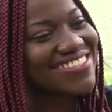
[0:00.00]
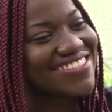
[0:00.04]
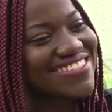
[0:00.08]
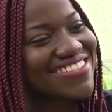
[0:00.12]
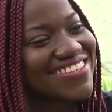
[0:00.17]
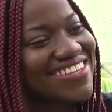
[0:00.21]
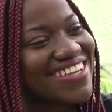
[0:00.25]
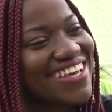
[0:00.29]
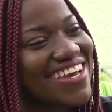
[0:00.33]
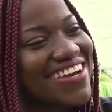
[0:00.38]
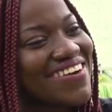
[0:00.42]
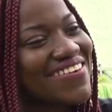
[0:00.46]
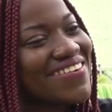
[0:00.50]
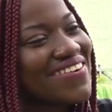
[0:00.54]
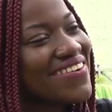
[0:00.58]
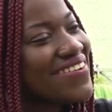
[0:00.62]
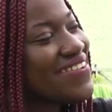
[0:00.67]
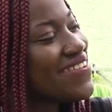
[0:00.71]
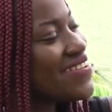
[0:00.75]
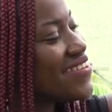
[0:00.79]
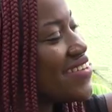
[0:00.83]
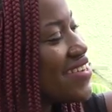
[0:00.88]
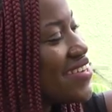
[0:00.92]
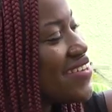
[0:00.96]
So yeah,
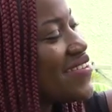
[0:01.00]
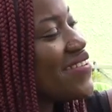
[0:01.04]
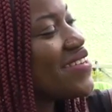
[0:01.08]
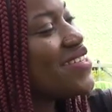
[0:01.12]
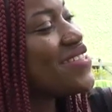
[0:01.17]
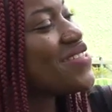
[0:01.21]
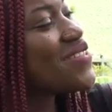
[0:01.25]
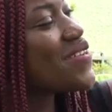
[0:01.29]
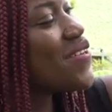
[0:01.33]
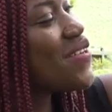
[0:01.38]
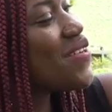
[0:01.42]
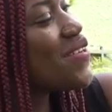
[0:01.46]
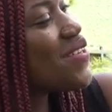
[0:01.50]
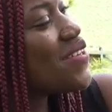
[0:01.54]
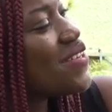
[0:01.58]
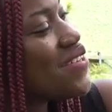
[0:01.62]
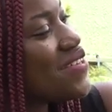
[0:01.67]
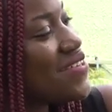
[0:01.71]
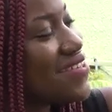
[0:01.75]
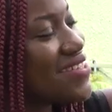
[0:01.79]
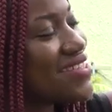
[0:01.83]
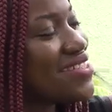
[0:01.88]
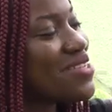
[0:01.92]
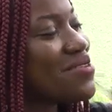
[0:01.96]
it was cool,
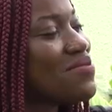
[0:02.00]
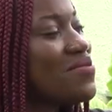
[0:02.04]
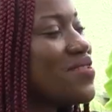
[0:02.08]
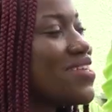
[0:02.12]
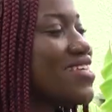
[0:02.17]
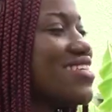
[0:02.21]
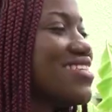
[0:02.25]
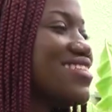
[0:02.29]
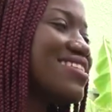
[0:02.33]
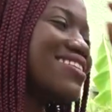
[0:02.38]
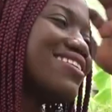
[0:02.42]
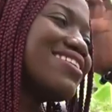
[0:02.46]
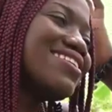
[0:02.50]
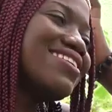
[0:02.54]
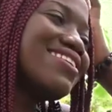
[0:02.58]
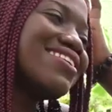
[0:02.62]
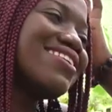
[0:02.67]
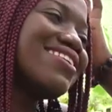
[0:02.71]
it was amazing.